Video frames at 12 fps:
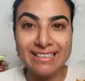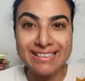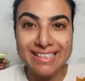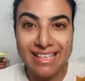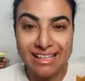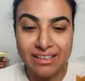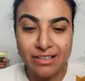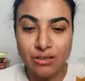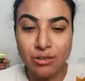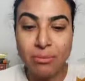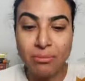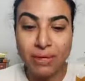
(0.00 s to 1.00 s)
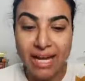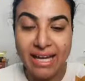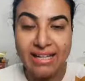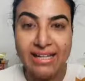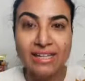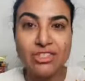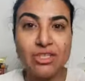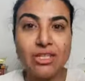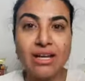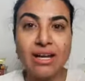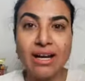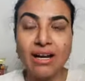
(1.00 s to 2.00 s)
the skills to manage,
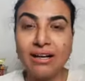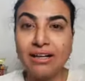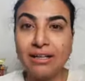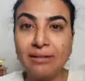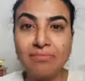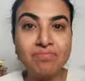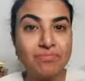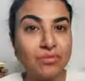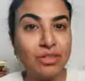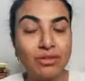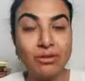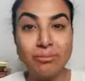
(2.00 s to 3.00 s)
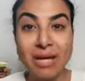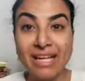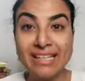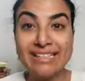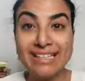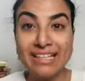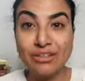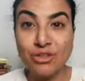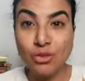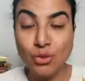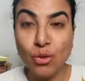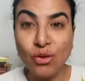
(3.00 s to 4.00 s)
manage and
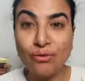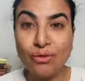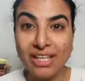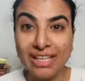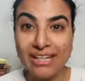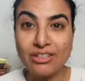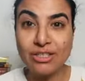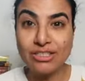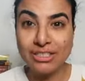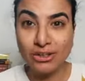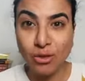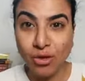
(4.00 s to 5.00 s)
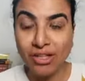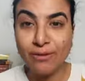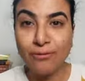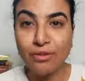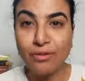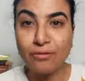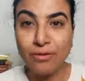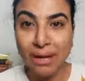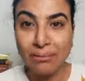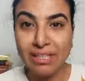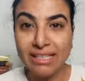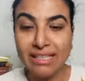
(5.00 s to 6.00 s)
ensure financial security for the
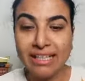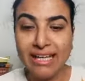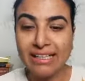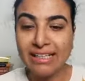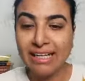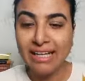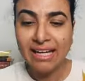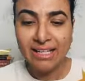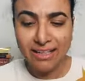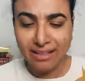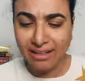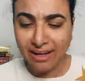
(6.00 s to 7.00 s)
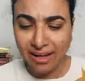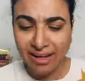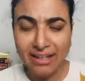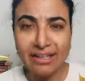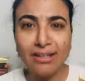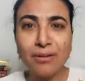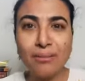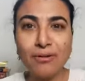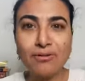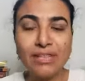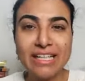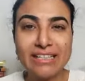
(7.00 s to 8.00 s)
family, then here are a couple
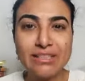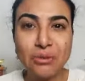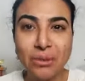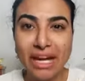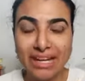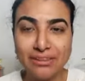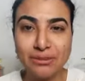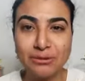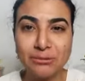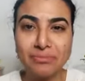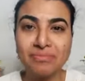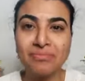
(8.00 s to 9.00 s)
of things you can do.